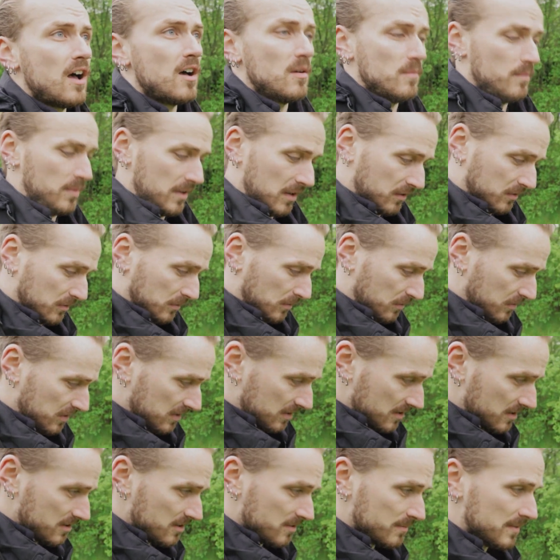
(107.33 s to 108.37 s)
hot pixels,
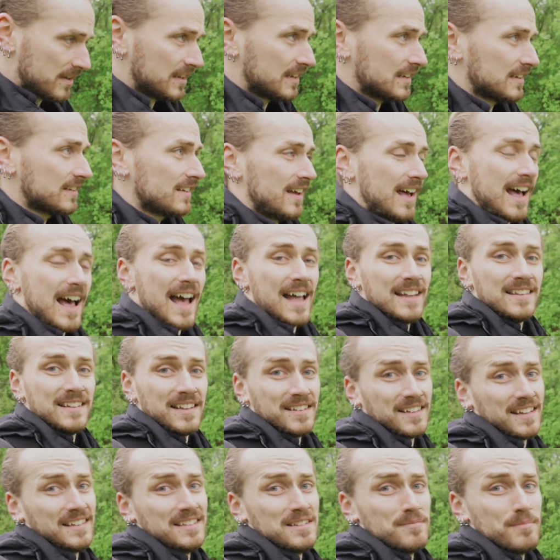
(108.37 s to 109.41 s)
meaning I had to
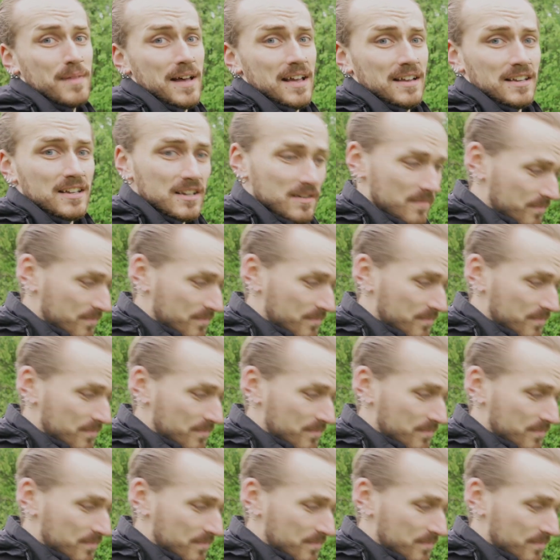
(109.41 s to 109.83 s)
send it back.